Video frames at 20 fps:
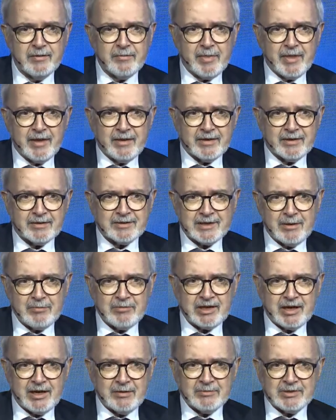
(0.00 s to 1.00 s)

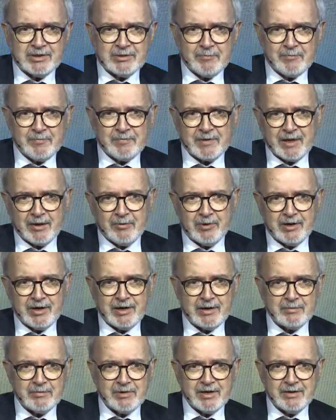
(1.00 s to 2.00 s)
sometimes when
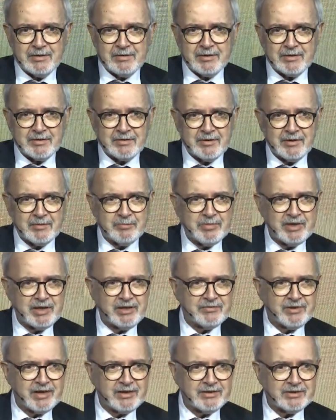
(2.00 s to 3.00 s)
I'm in big
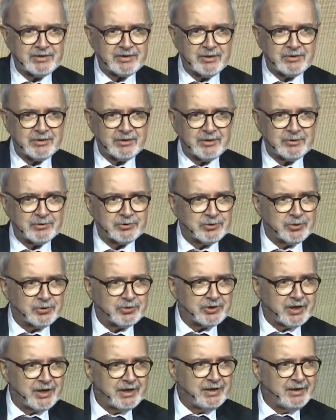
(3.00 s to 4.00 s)
events on
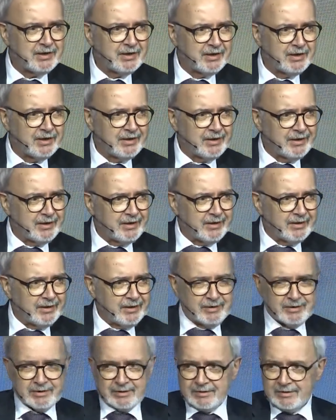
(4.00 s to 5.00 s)
Ukraine,
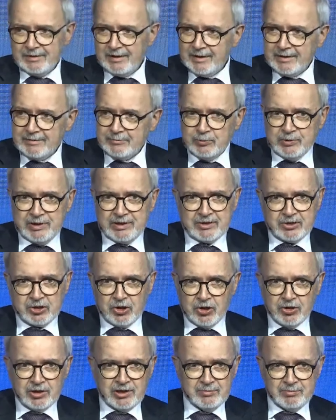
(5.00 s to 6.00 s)
we
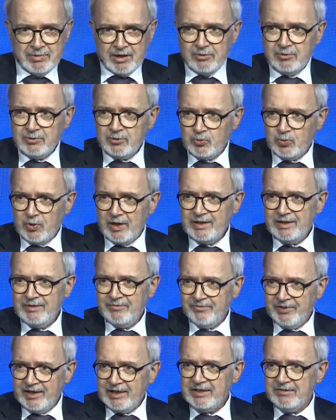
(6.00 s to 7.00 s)
talk about one
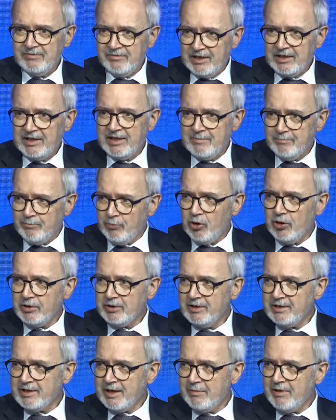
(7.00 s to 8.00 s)
very, very important
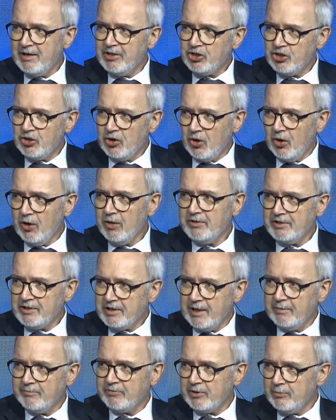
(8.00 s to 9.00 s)
dimension all the
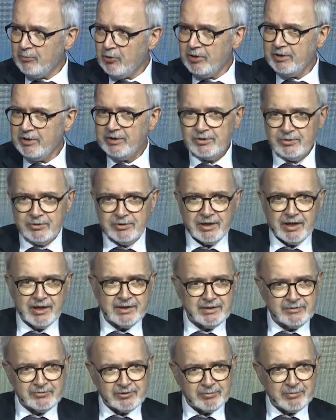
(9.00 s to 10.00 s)
time, from morning to night and
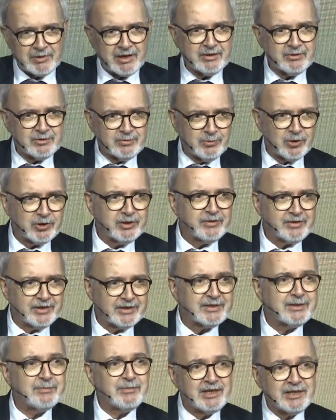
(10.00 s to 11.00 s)
from night to morning. That's the military